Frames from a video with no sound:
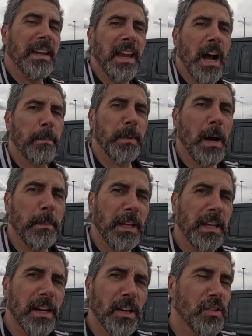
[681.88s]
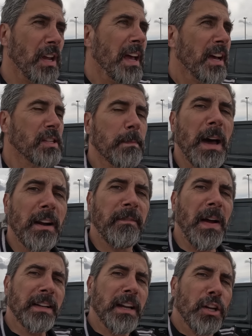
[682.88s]
the upcoming years. As a matter of
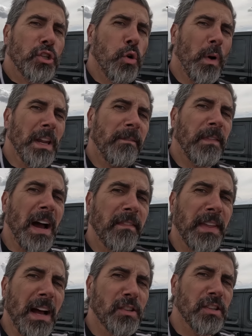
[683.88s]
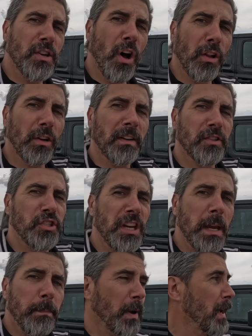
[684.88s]
fact, $25,000
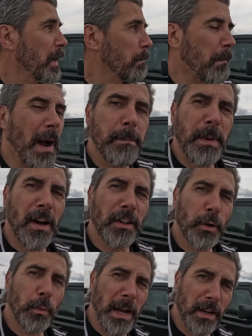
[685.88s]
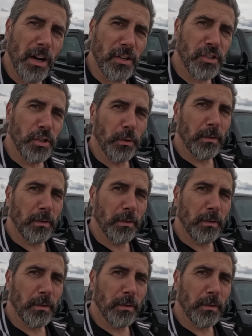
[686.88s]
Jeep might be on the radar soon.